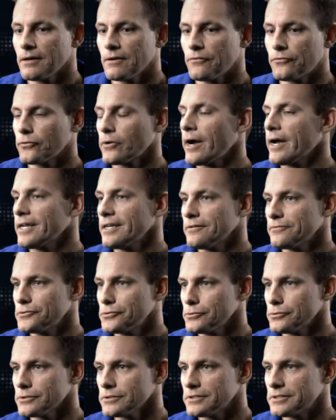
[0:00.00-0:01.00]
a variety of
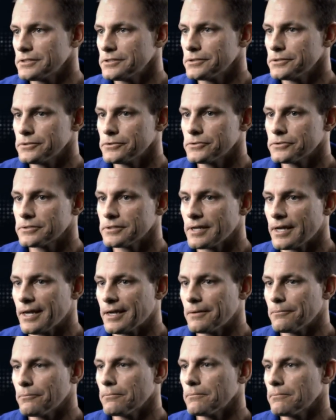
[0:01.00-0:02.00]
tools to use,
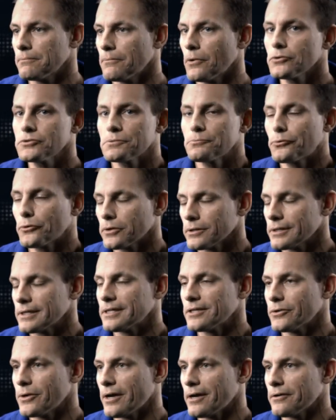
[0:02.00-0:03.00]
and most importantly,
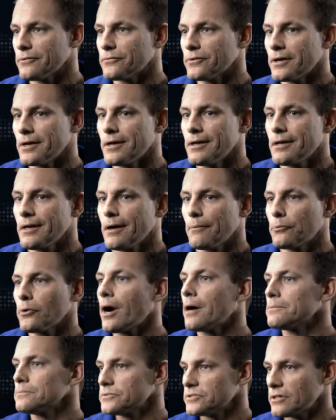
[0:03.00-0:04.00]
you have
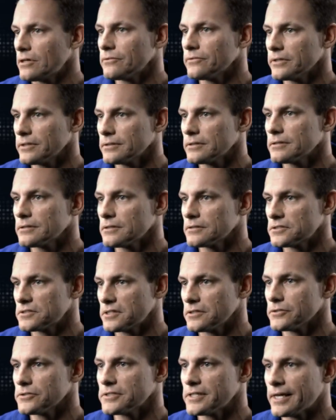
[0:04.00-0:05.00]
problem-solving
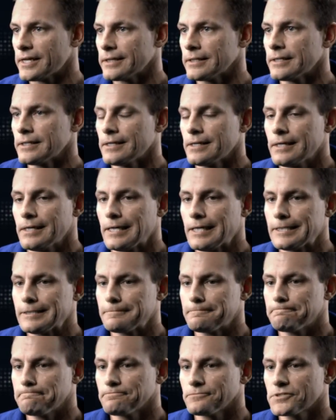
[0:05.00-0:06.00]
skill set, um,
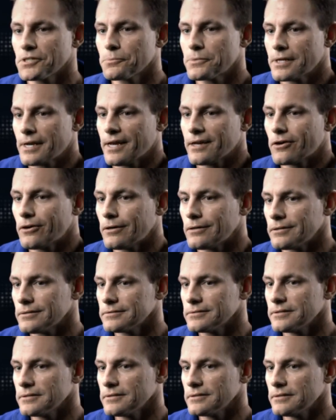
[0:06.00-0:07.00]
something I call
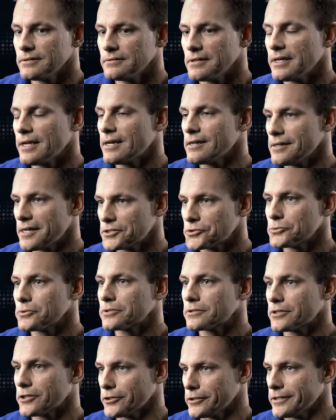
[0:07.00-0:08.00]
intellectual
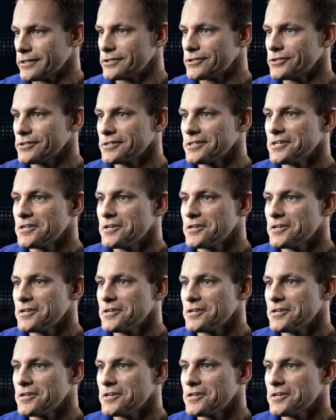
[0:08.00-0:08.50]
courage.